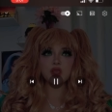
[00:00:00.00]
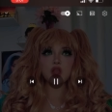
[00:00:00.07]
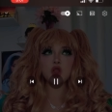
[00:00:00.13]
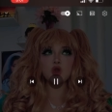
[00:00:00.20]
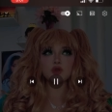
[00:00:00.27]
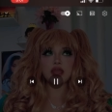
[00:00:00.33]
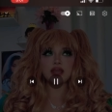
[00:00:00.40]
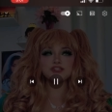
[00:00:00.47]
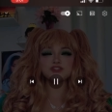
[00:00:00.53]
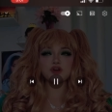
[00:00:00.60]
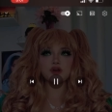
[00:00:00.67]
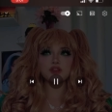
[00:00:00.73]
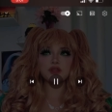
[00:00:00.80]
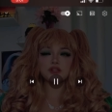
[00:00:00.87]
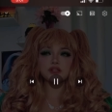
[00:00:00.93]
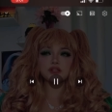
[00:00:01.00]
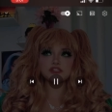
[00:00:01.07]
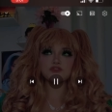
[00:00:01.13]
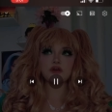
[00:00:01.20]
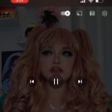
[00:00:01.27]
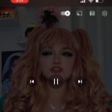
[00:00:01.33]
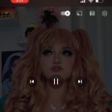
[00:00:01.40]
Okay, so and then
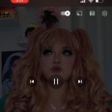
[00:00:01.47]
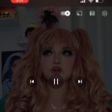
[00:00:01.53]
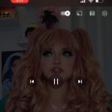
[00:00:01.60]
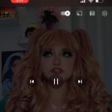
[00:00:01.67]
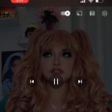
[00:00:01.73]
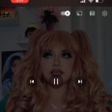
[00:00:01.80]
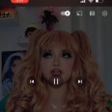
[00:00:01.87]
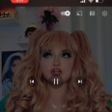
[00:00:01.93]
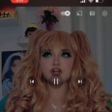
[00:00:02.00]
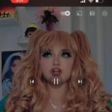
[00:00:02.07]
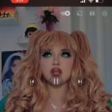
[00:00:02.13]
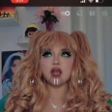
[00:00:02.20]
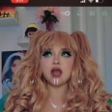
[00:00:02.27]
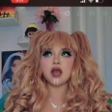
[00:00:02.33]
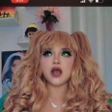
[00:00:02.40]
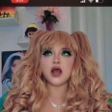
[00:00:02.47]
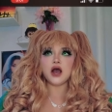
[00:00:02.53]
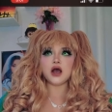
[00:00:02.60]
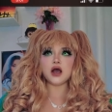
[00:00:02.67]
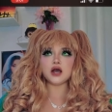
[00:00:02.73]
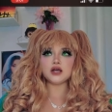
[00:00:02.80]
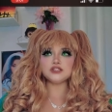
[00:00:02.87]
let's fast forward to later.
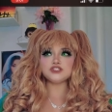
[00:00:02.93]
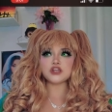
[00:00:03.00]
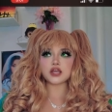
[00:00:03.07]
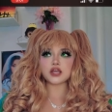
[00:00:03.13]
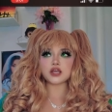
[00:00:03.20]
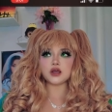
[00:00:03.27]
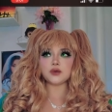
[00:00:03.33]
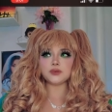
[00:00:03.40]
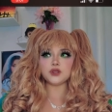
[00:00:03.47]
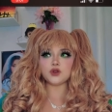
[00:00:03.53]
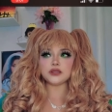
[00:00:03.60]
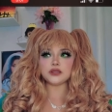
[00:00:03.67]
Uh, Jacob, you know,